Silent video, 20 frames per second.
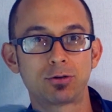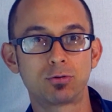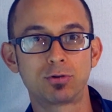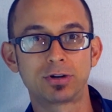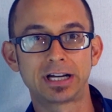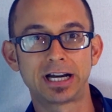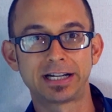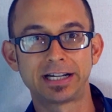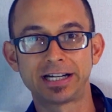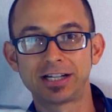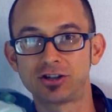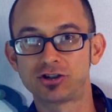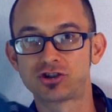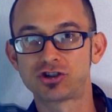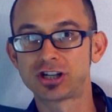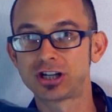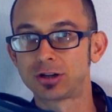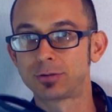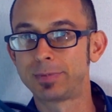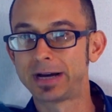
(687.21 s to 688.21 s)
when I need to
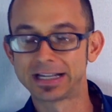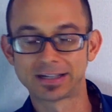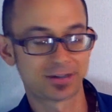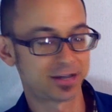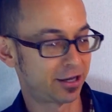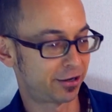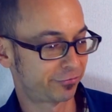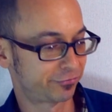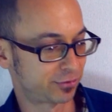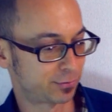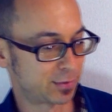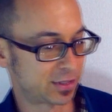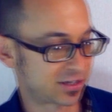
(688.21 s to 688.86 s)
shield myself from the